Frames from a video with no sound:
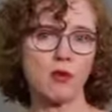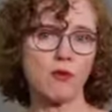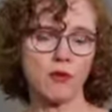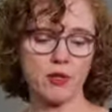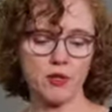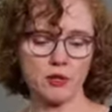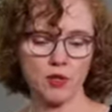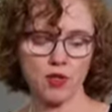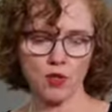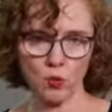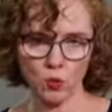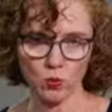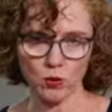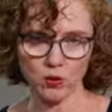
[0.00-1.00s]
over your
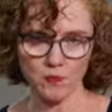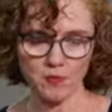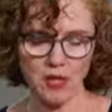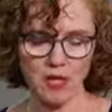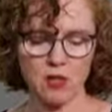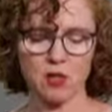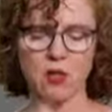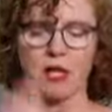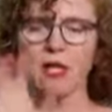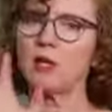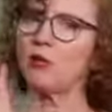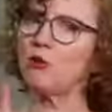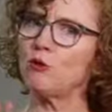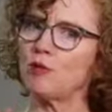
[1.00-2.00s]
shoulder. You got to get
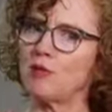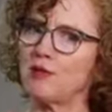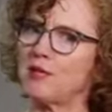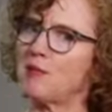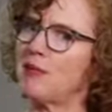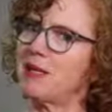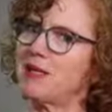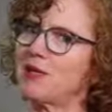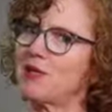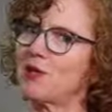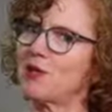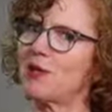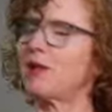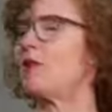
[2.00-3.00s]
used to this
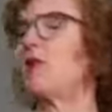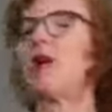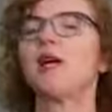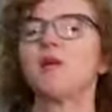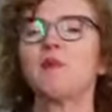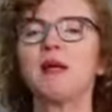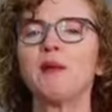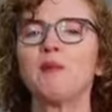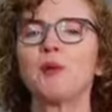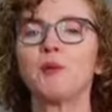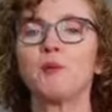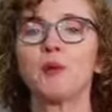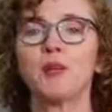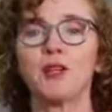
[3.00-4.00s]
because a lot of people
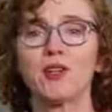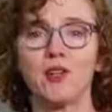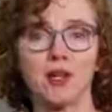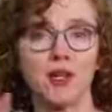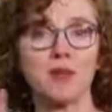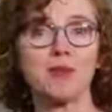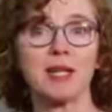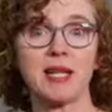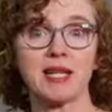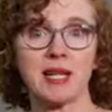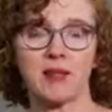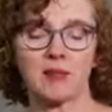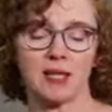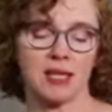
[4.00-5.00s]
put it on upside
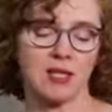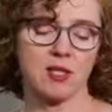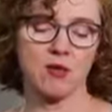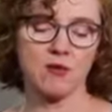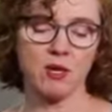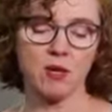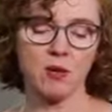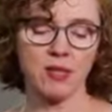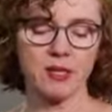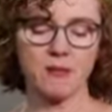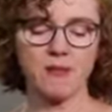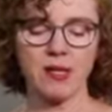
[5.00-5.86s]
down and don't know it.